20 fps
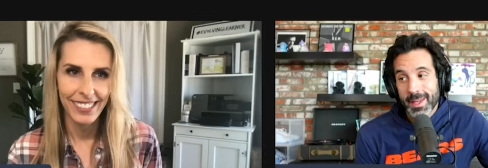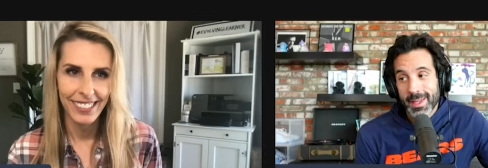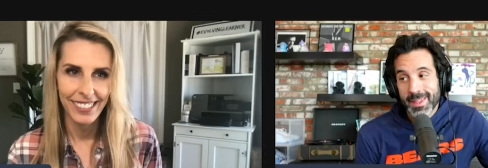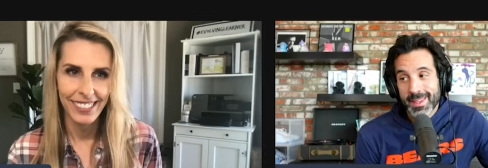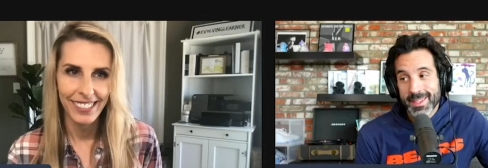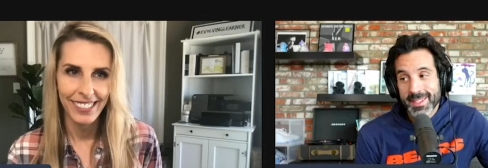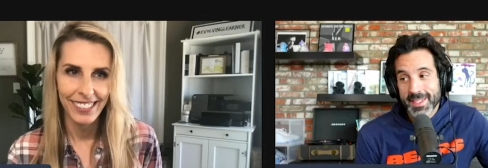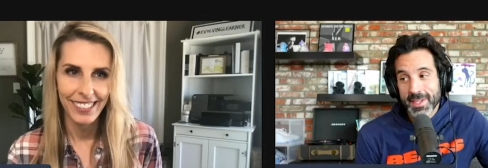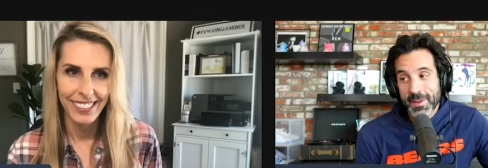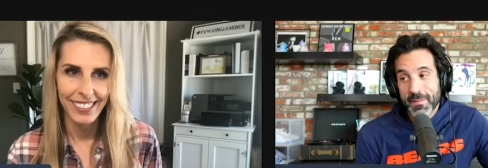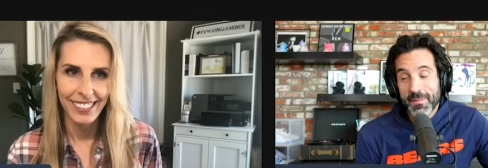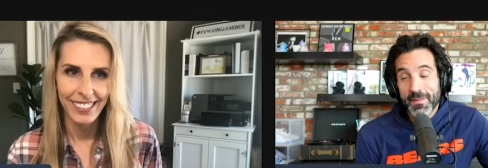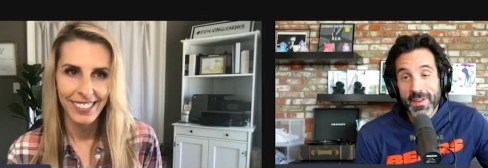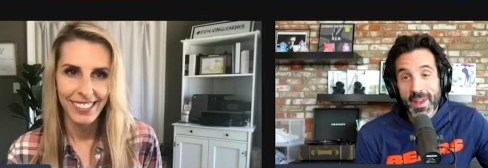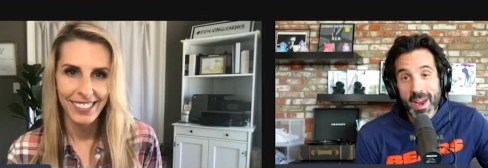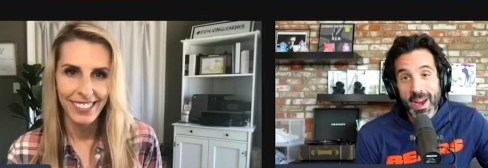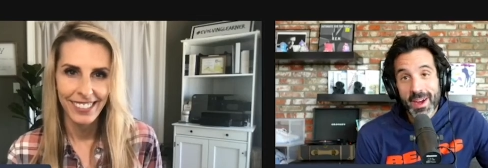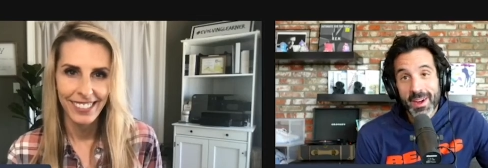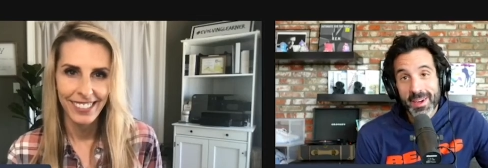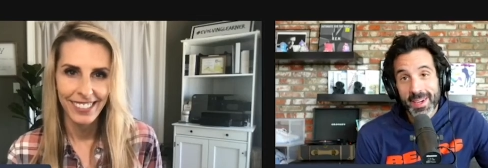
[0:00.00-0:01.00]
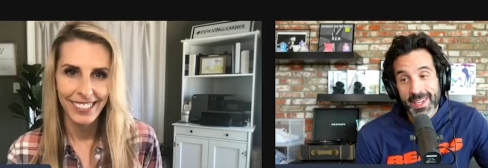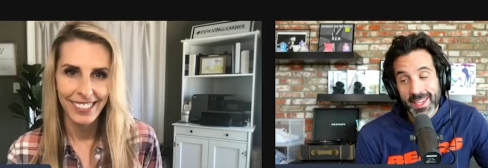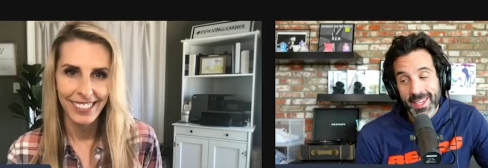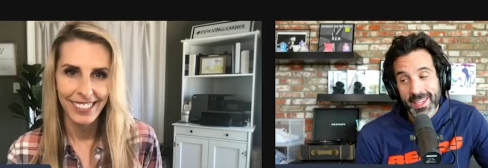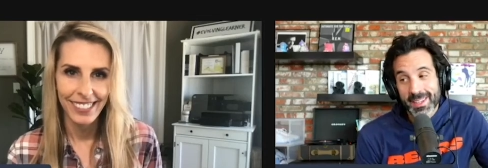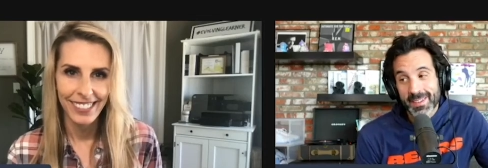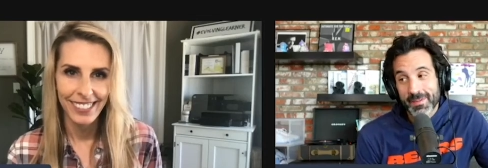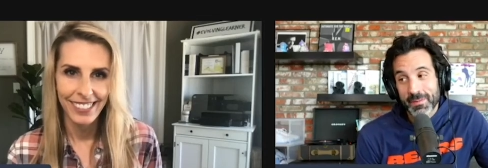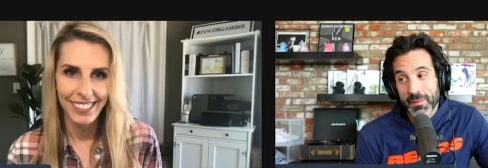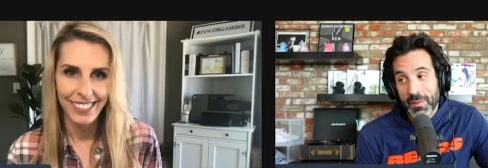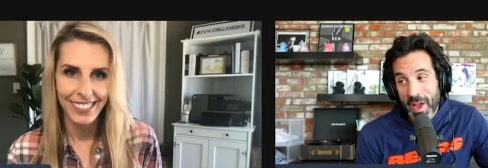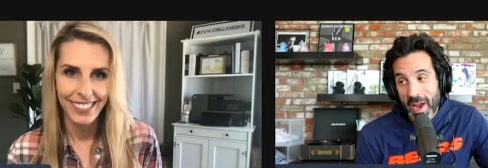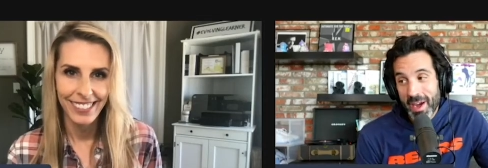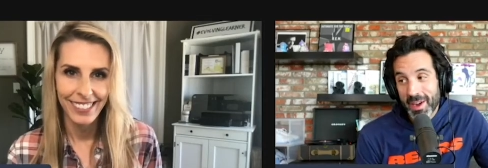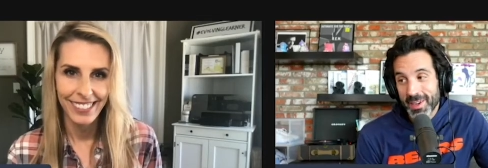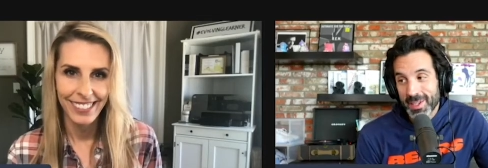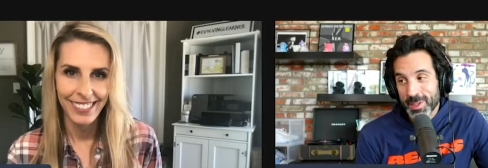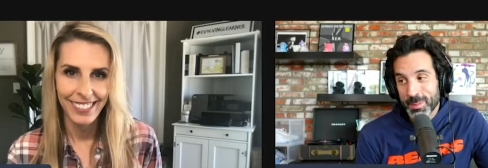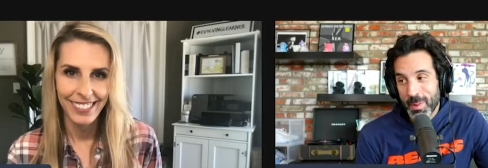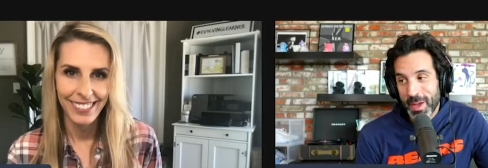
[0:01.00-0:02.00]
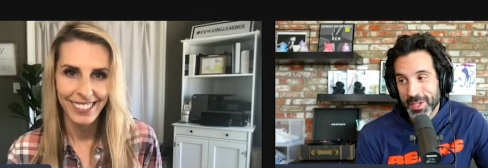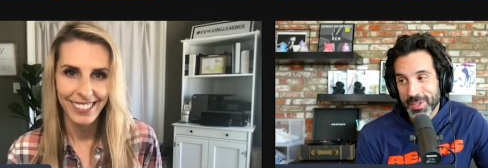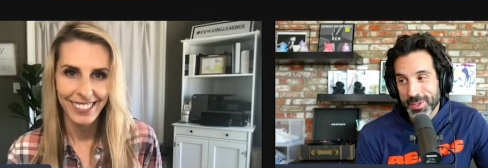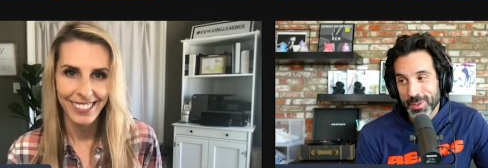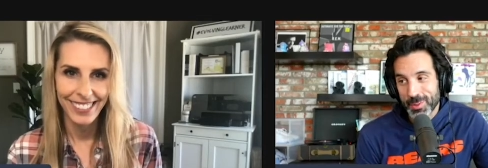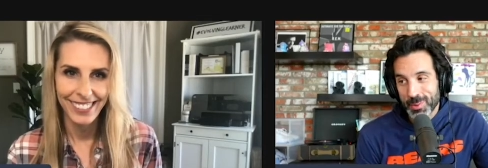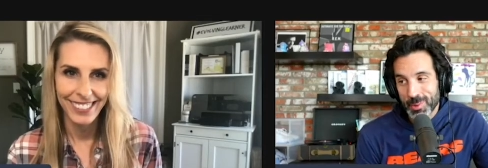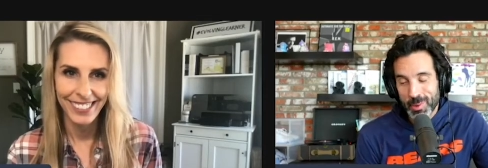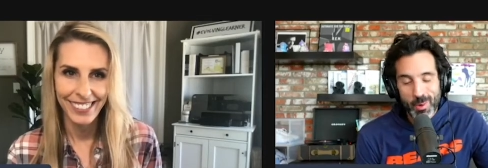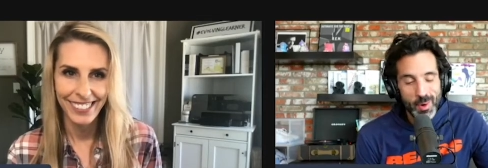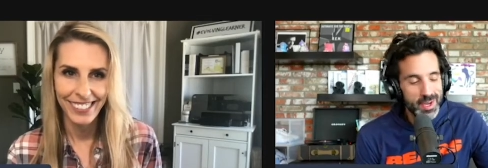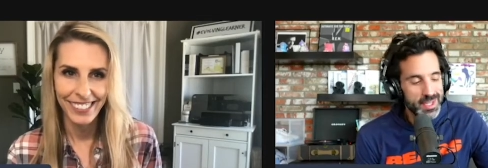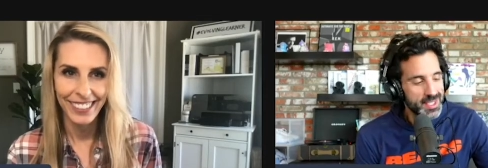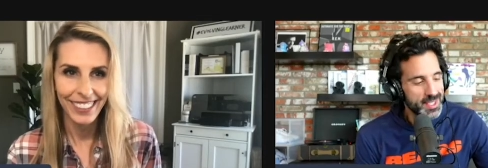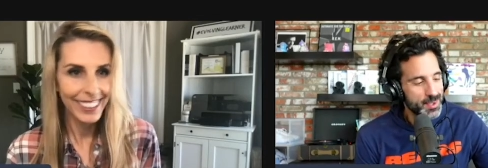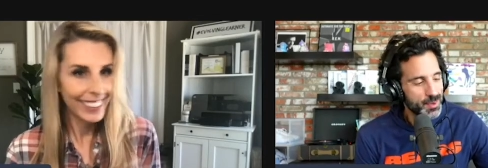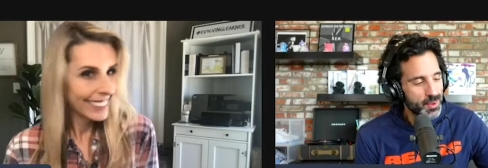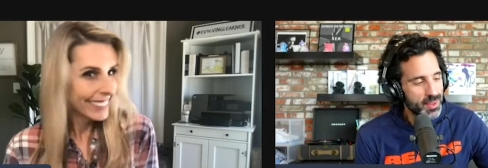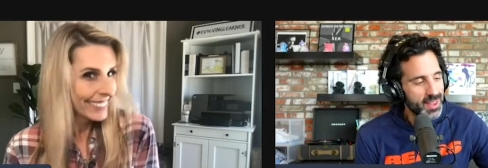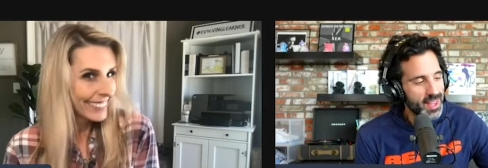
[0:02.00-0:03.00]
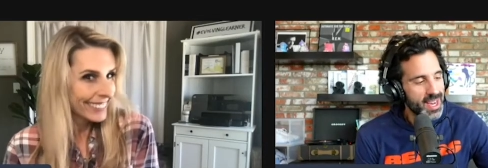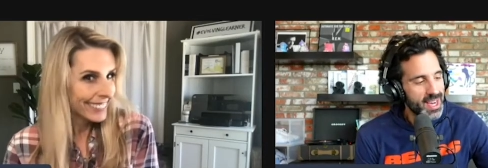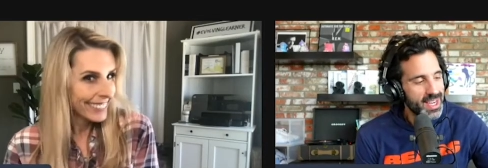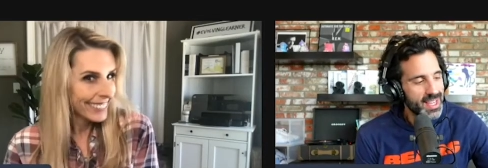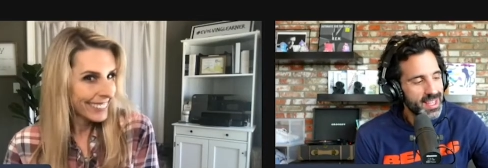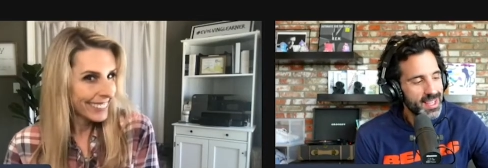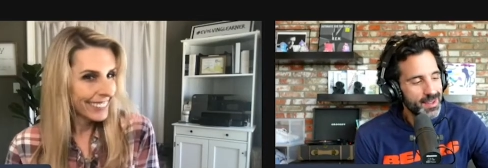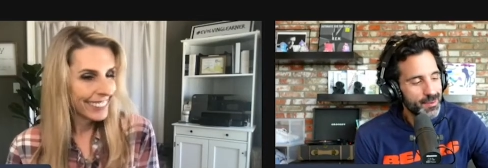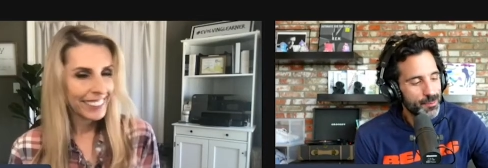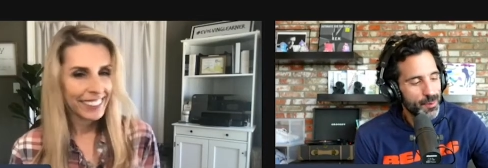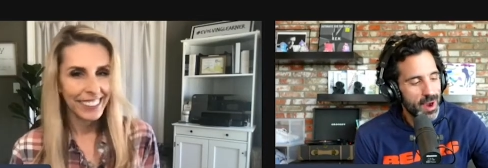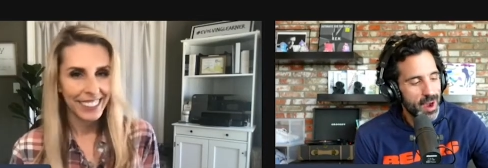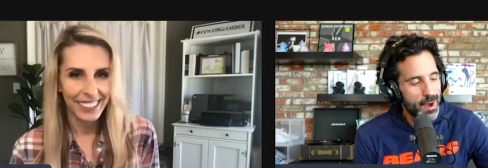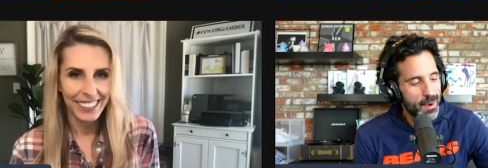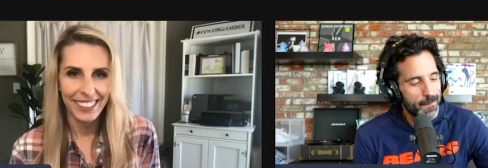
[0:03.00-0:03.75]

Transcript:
Speaker 1: This is a very, very special three questions with Lainie Rowell.